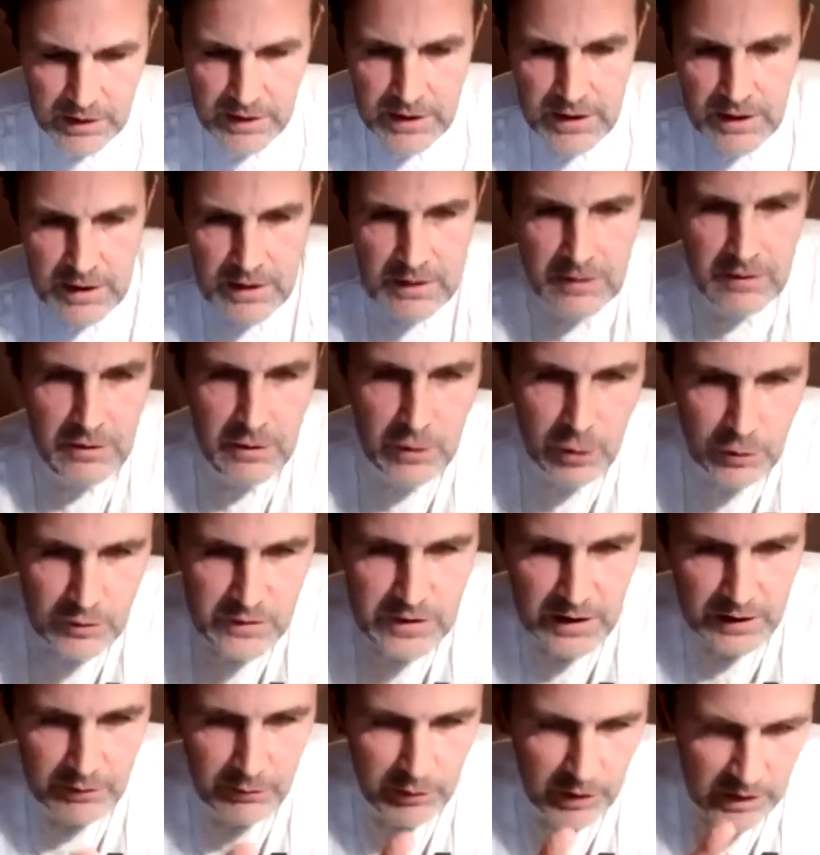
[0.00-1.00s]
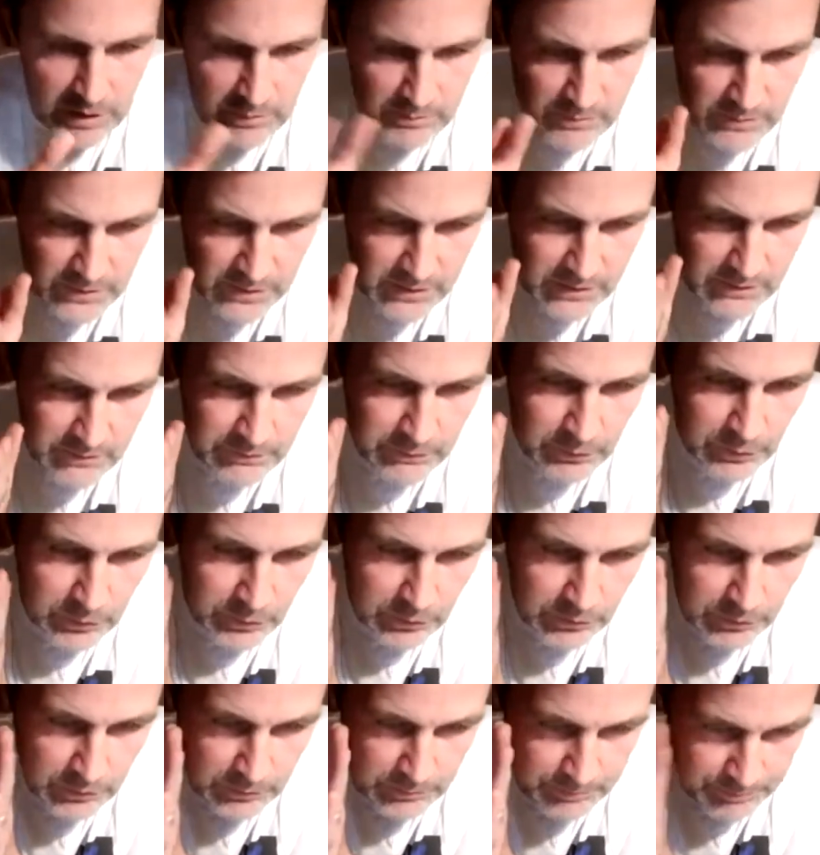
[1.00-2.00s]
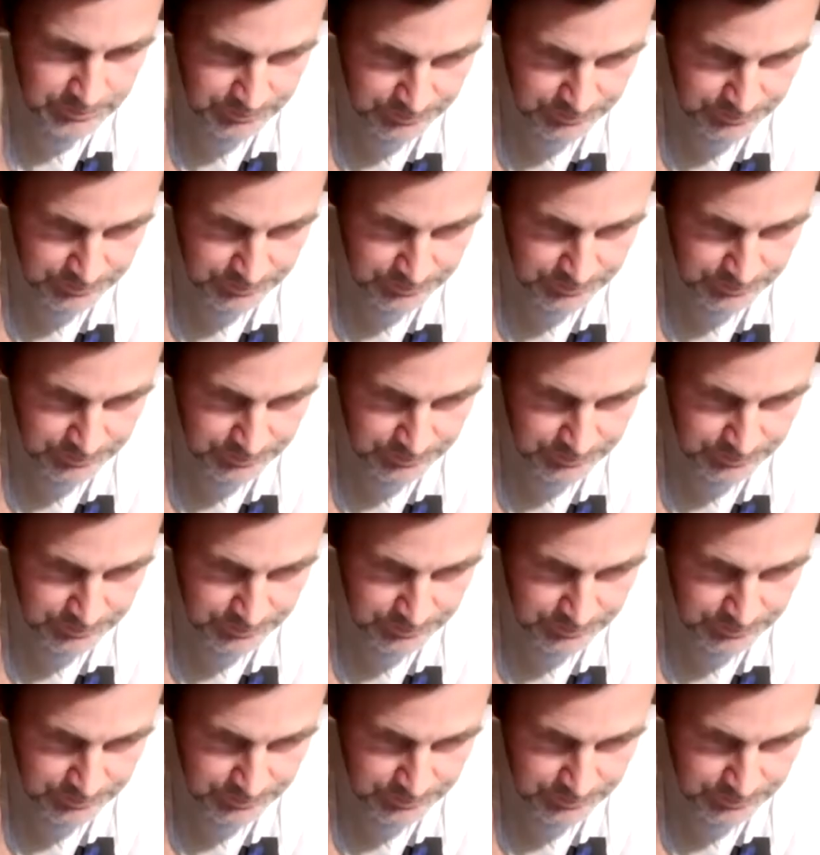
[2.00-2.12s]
had contact frames for